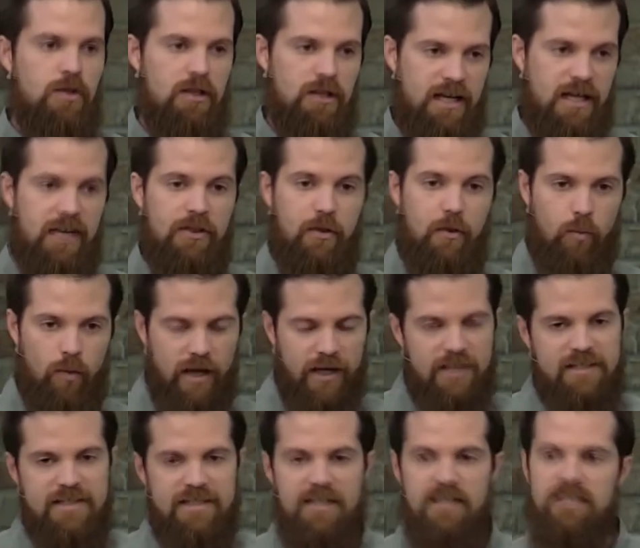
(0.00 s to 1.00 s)
the land. The
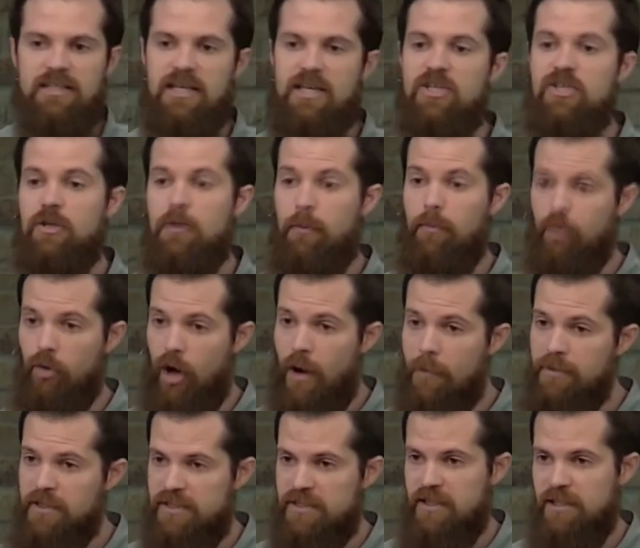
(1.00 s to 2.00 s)
reconciliation
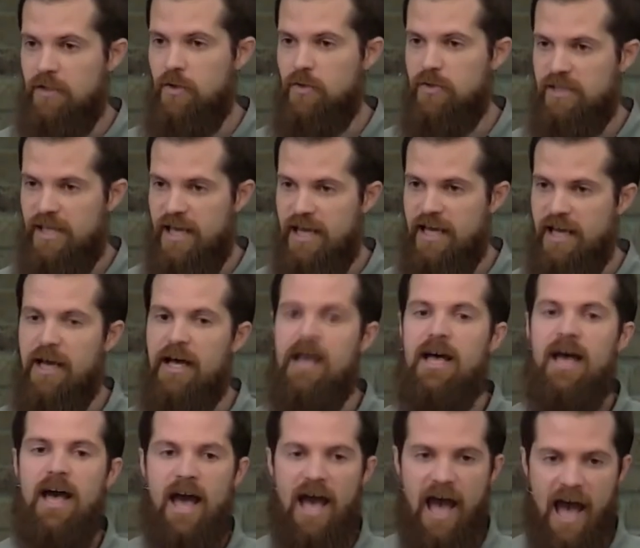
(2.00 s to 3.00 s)
promised in Hosea
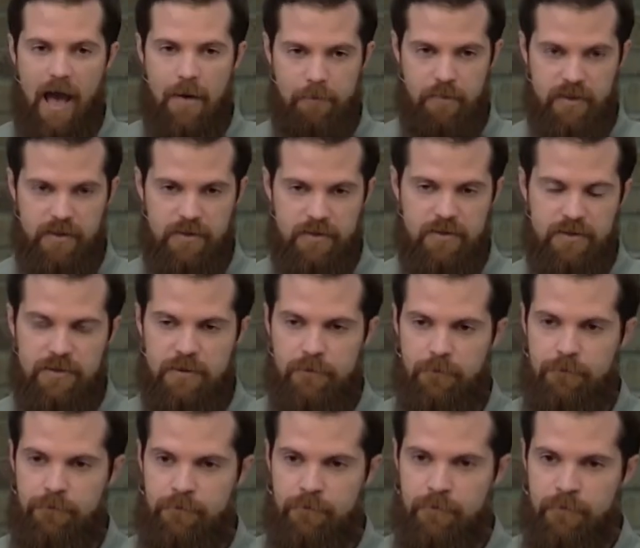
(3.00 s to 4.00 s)
happens.
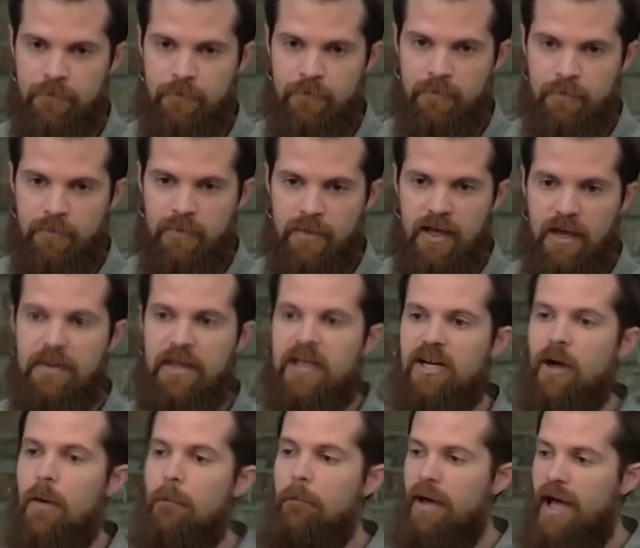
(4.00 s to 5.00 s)
And they
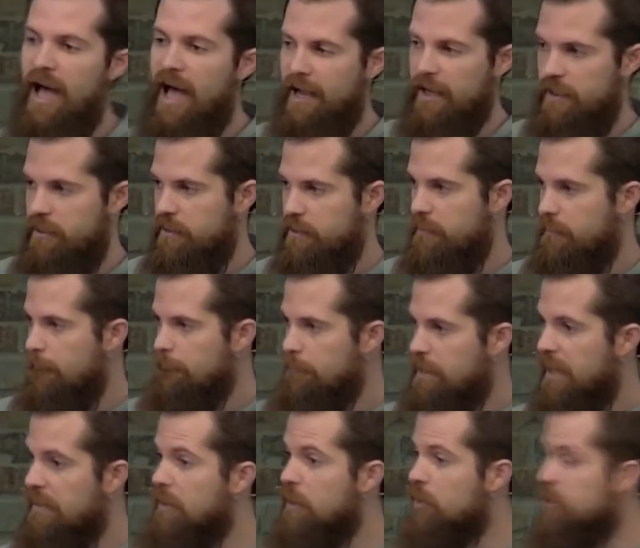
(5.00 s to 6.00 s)
come back,
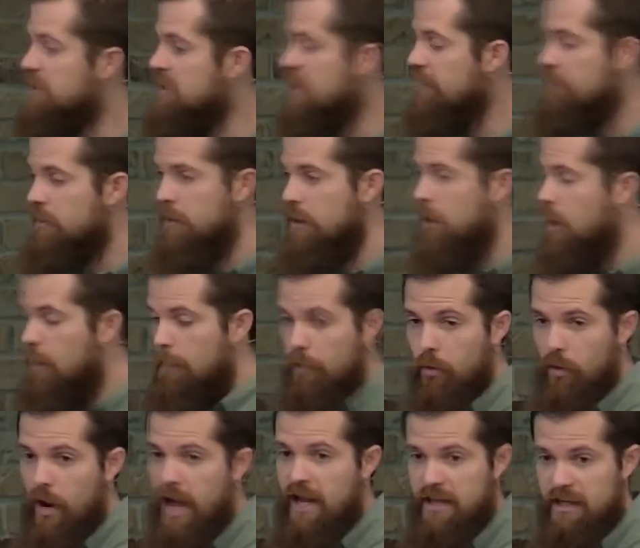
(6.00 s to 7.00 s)
and they're given
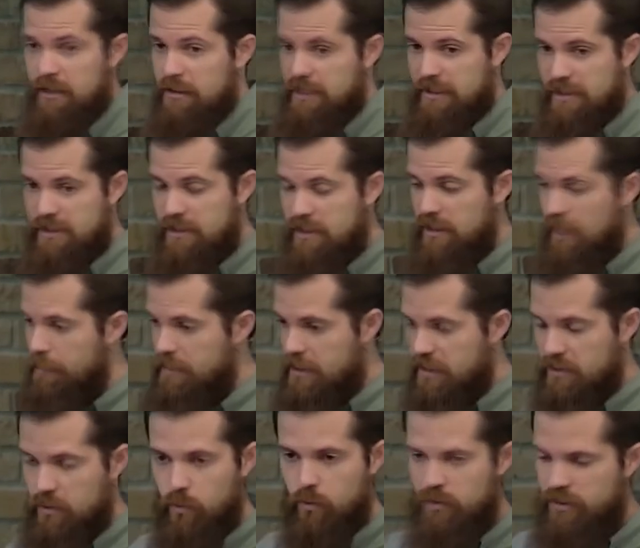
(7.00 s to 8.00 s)
miraculously. I
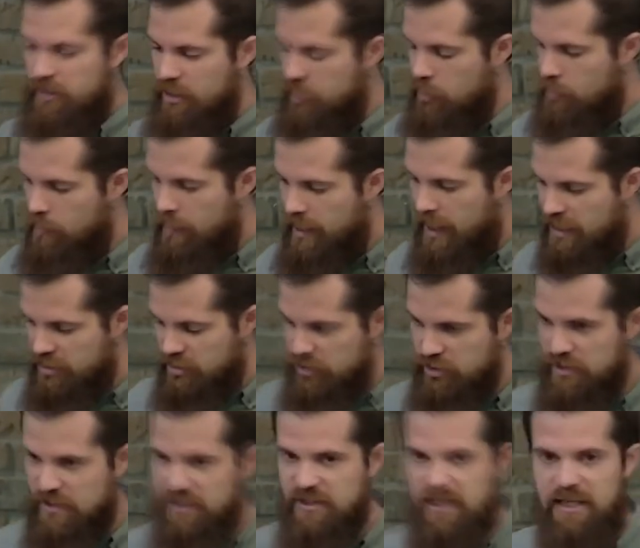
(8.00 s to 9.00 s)
mean, can you imagine
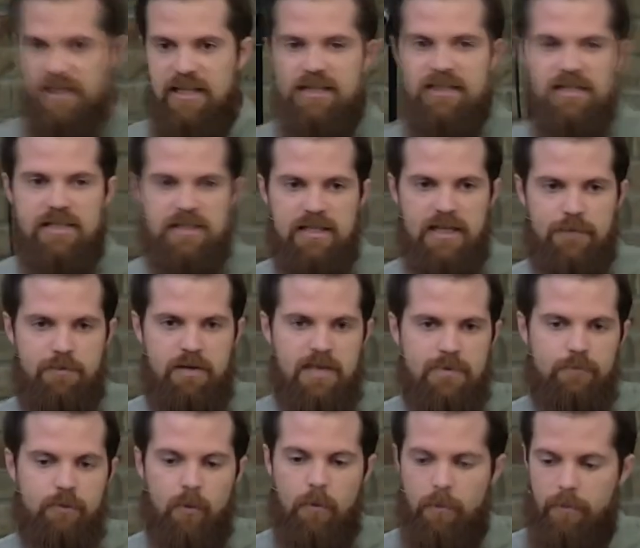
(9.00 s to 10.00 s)
just sending these
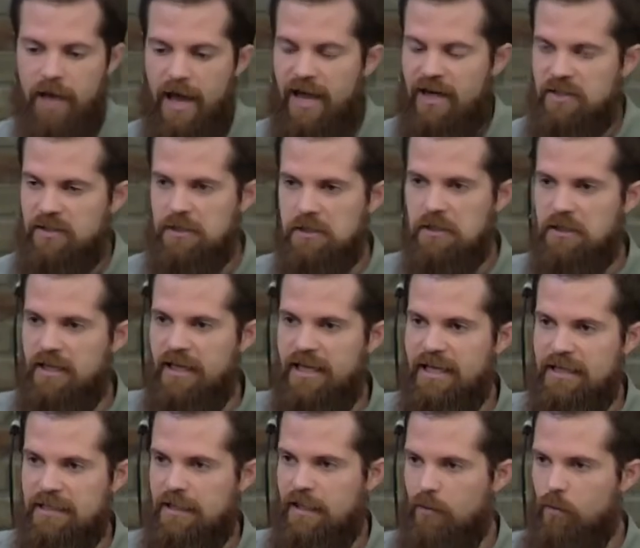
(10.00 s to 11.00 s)
people back to the
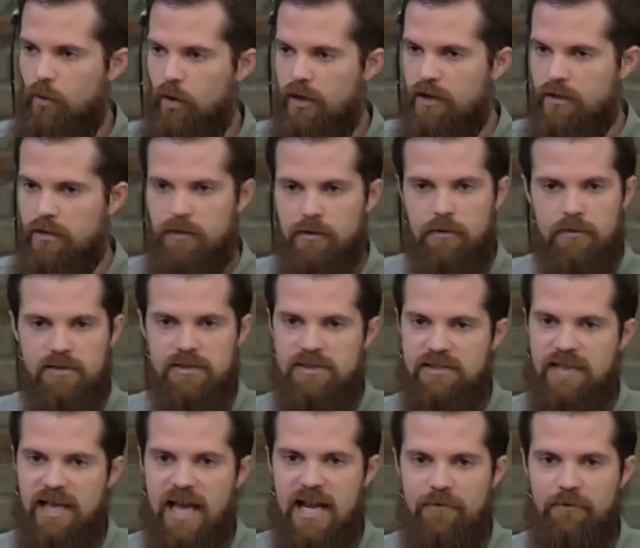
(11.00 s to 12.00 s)
land? Like, what
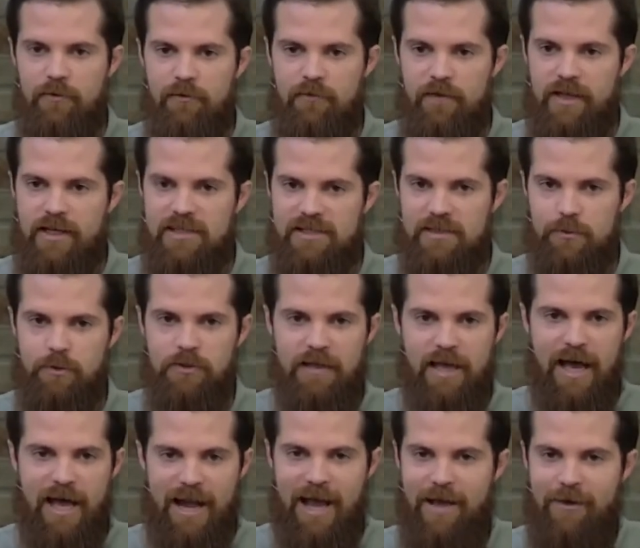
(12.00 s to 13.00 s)
set of events would
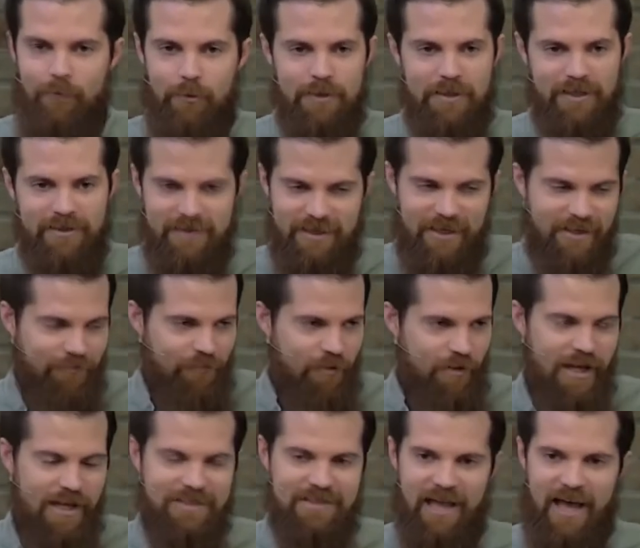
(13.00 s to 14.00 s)
it take
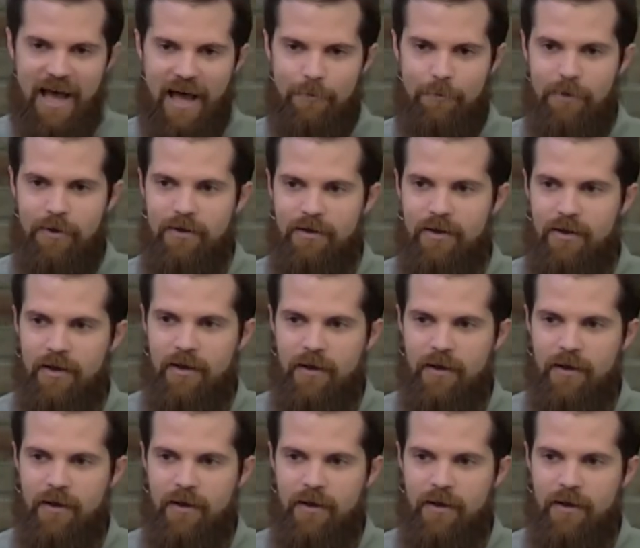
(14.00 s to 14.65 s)
for that to happen?